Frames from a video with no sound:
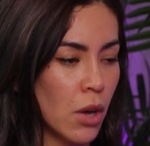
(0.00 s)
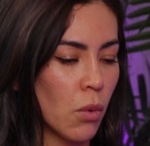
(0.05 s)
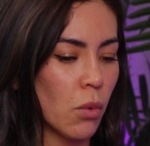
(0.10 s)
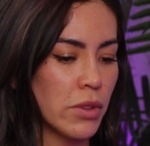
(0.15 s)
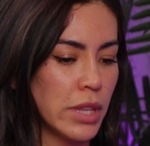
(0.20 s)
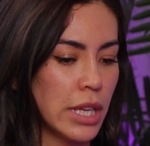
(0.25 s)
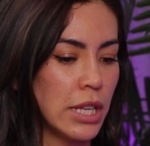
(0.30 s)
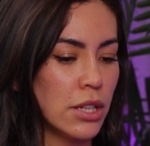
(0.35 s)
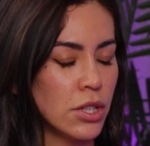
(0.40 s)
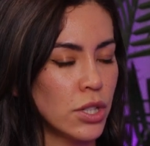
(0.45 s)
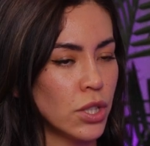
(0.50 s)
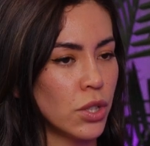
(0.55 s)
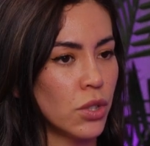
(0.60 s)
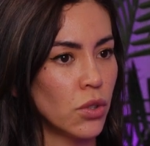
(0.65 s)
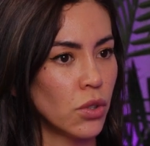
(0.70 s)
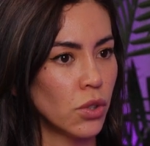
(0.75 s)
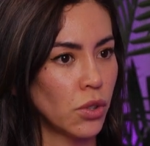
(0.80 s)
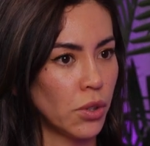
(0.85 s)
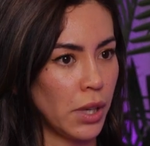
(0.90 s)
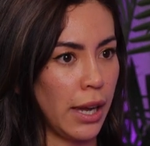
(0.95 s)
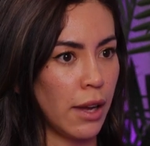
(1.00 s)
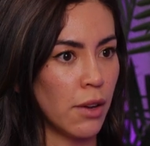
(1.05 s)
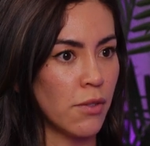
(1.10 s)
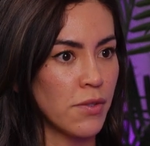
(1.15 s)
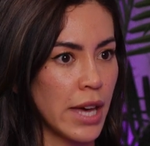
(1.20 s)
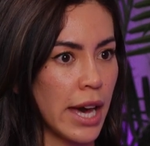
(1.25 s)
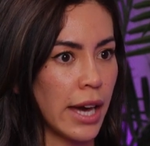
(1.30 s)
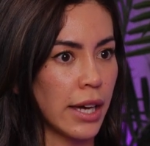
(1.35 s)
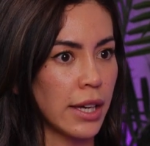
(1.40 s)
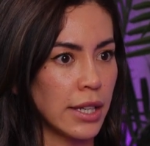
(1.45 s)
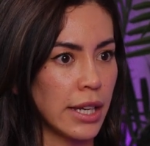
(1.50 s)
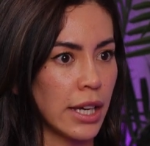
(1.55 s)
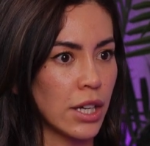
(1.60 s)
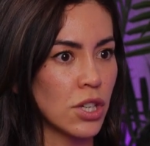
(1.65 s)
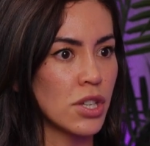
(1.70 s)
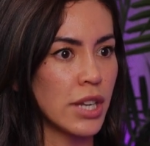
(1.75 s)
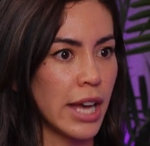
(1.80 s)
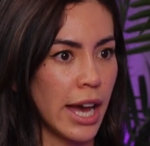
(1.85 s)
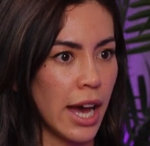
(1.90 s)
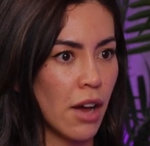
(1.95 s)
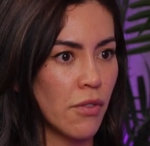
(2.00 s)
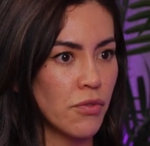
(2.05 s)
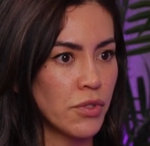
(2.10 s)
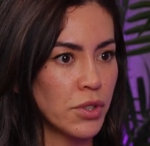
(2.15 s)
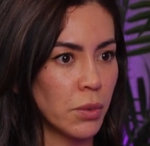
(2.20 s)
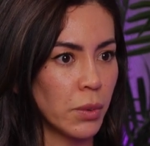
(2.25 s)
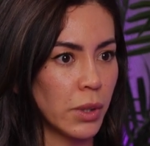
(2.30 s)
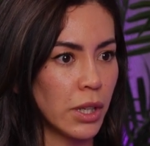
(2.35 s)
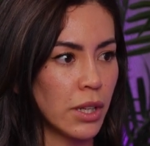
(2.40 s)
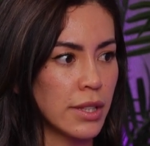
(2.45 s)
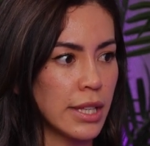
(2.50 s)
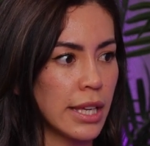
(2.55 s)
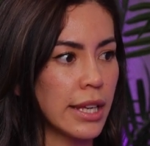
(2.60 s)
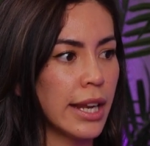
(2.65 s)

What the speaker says: where they do crave that connection afterwards.